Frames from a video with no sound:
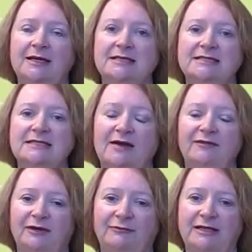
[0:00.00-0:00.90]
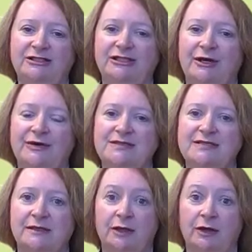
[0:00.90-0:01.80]
staffing ratios
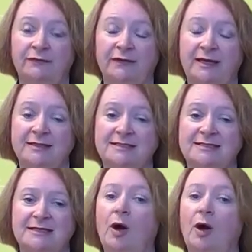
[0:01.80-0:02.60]
and overheads,